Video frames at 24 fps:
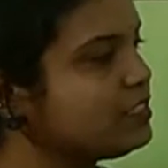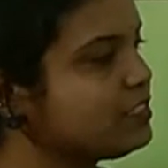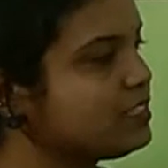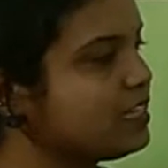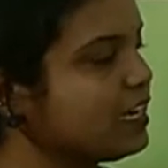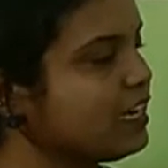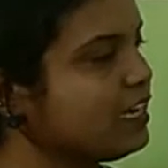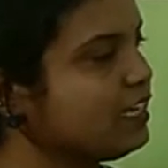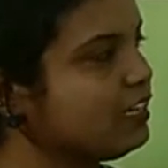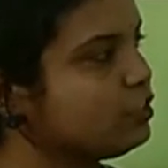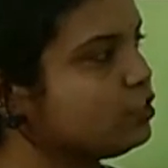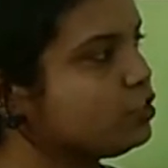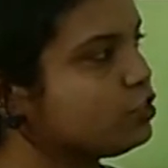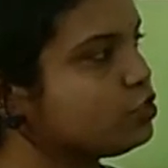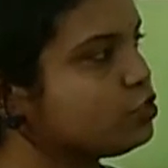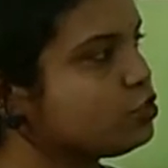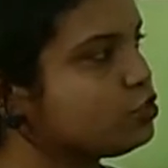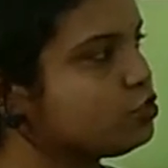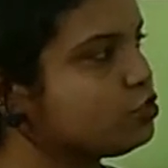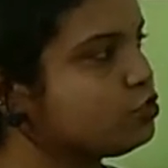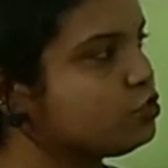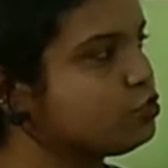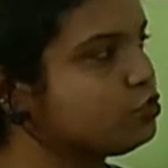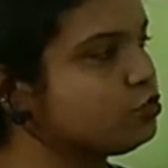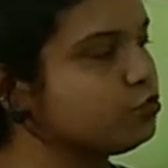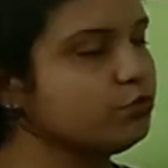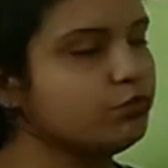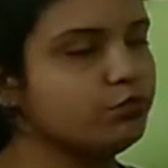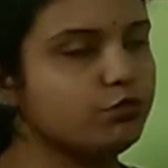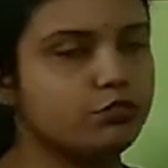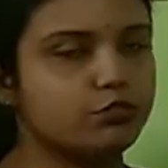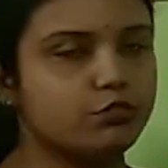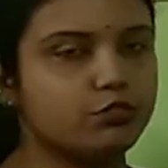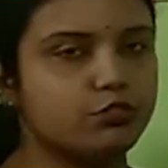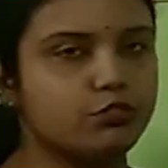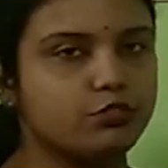say 2
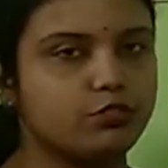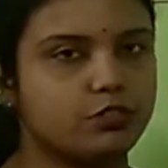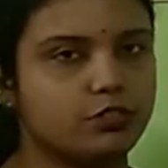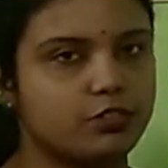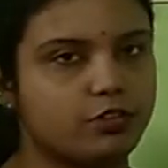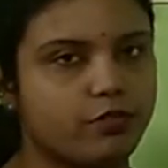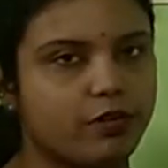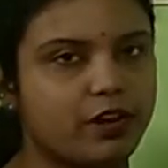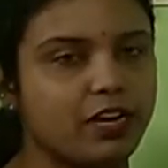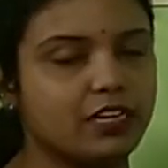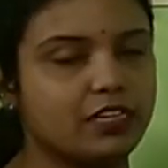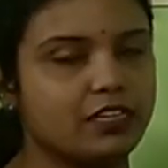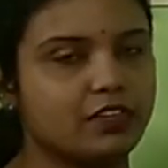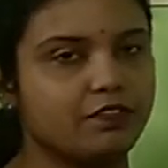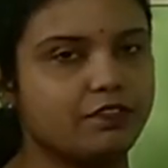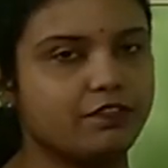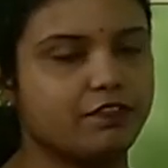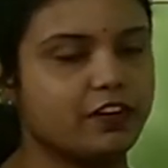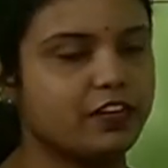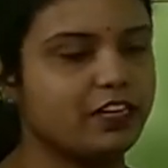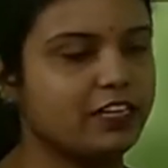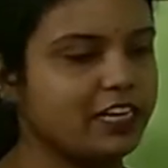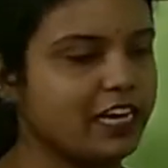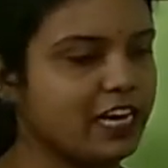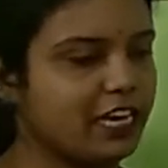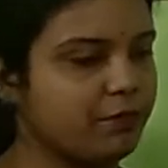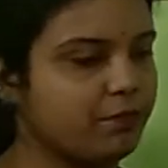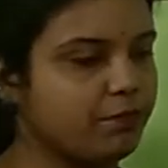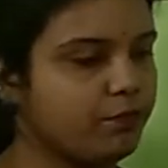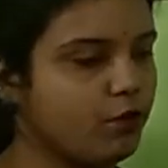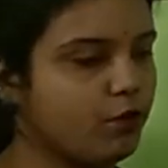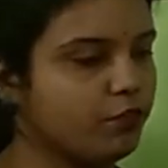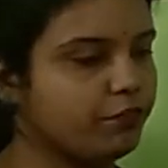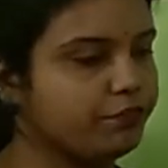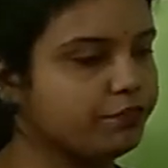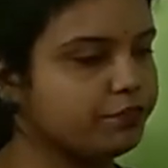to 3 different type
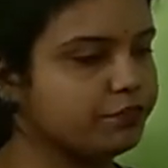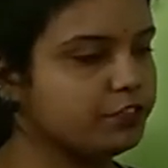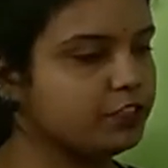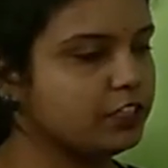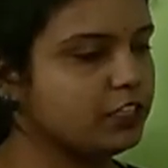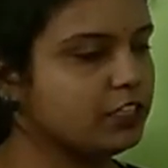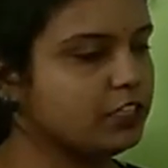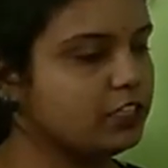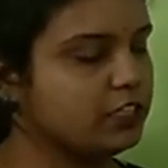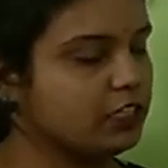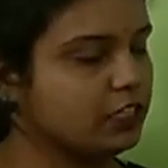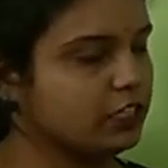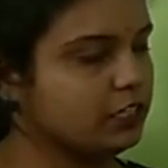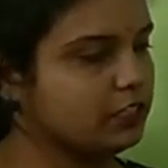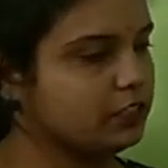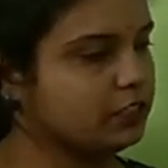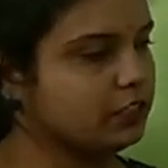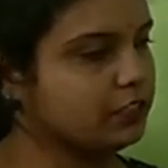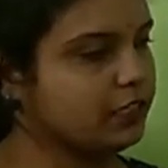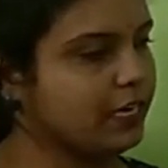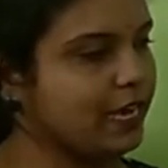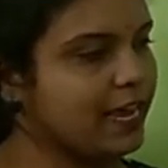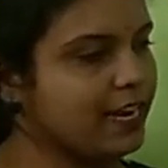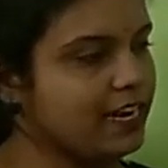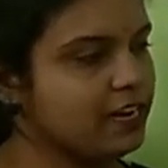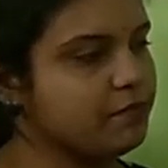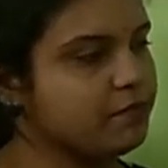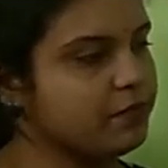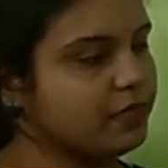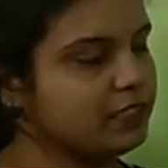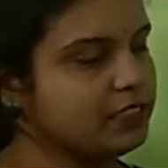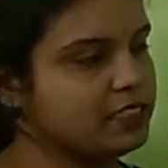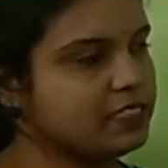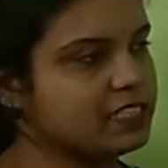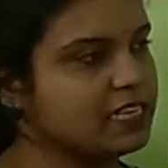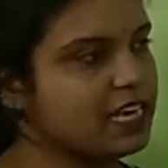of
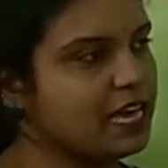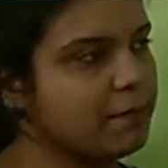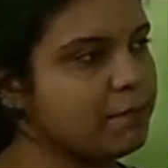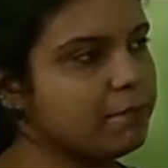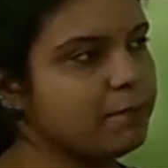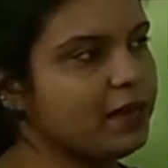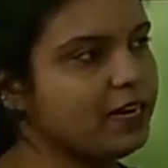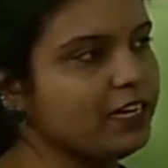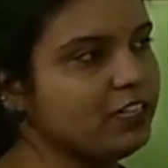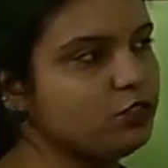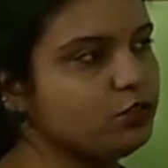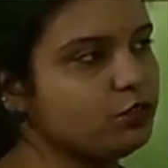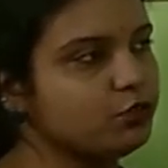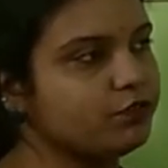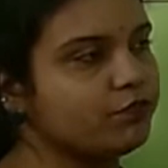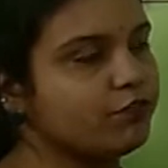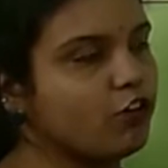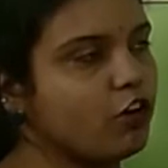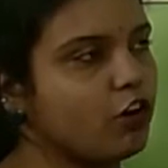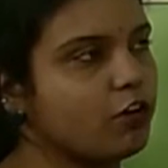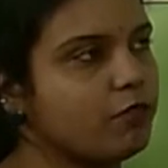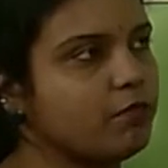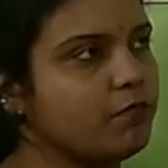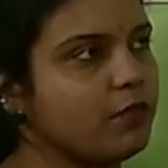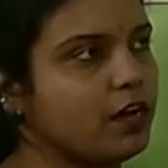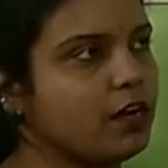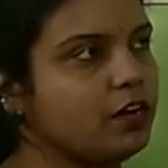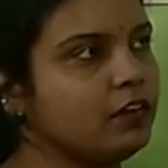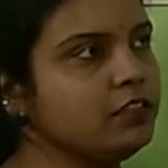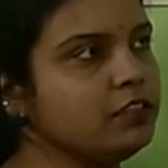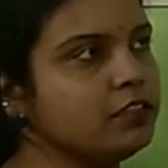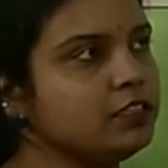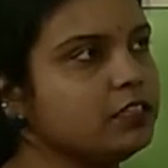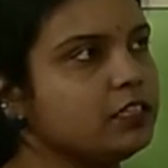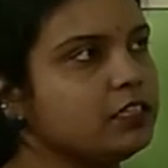elements combined to form a